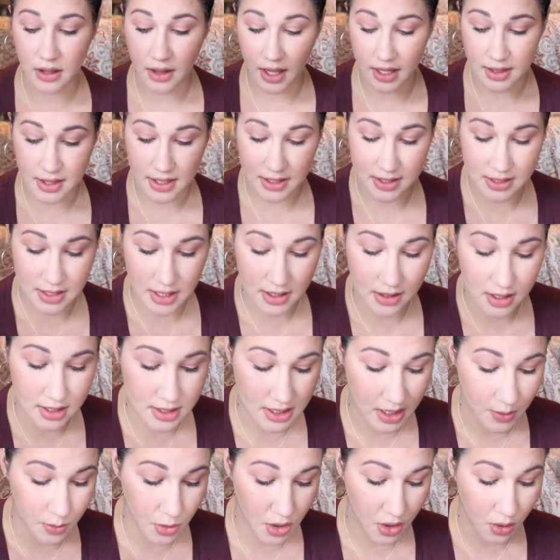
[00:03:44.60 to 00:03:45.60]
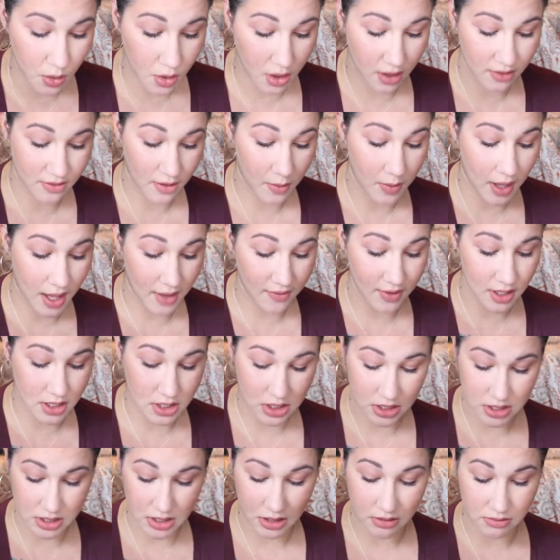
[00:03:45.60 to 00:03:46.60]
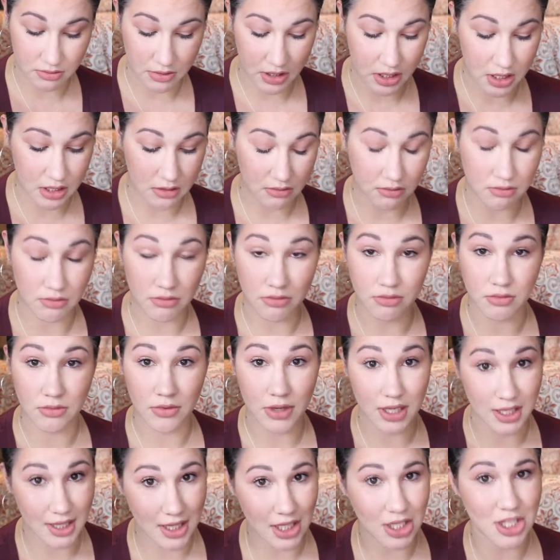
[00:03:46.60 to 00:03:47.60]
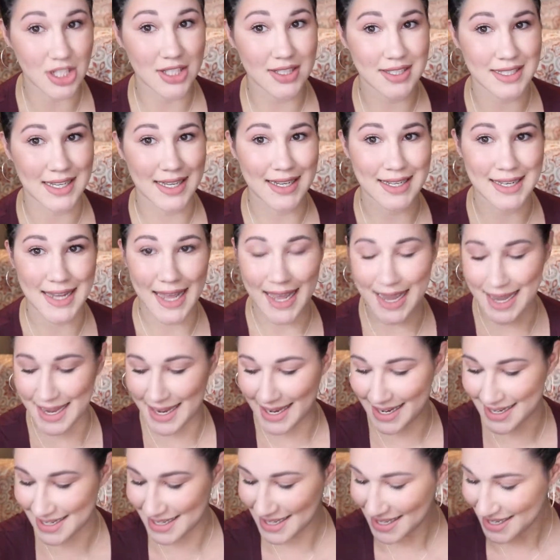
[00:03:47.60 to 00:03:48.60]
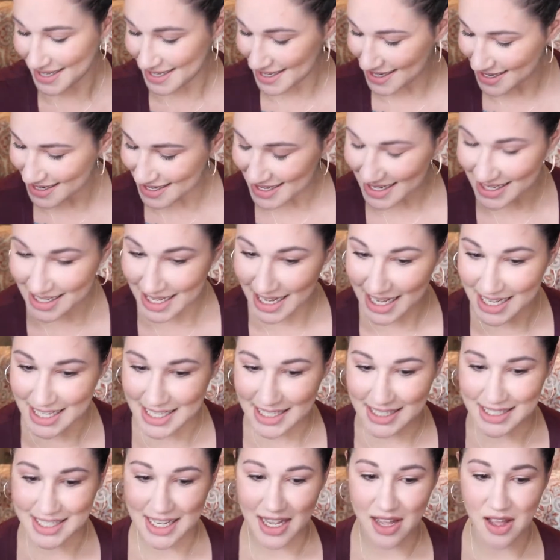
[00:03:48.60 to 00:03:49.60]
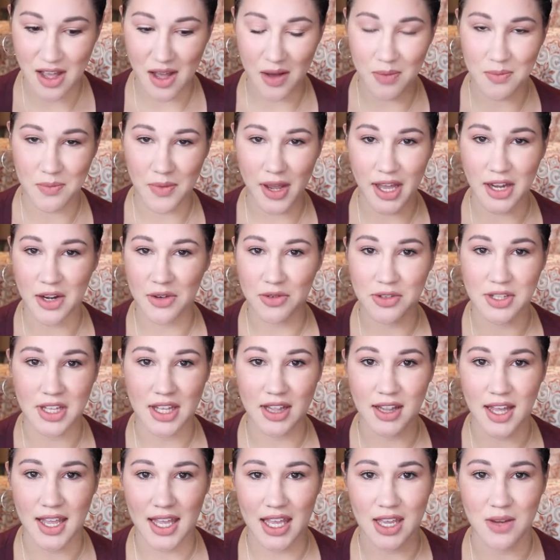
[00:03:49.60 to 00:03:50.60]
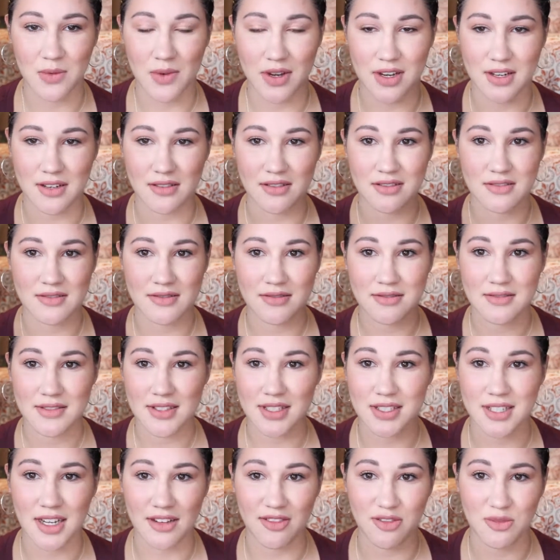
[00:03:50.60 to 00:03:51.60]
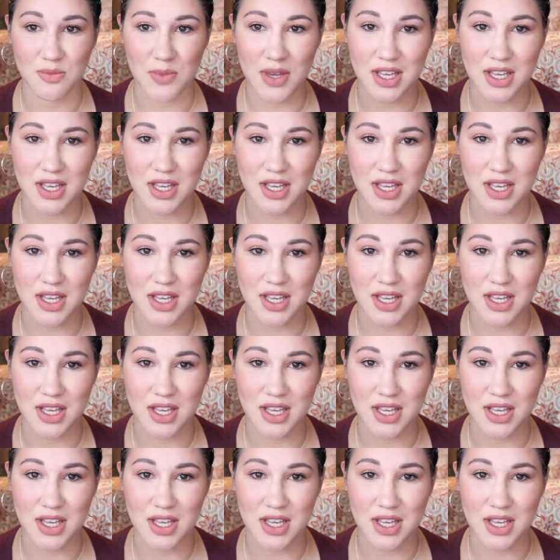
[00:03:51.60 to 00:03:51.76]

like this in the summer, or if I'm having just a really good skin day, because I don't really like it when stuff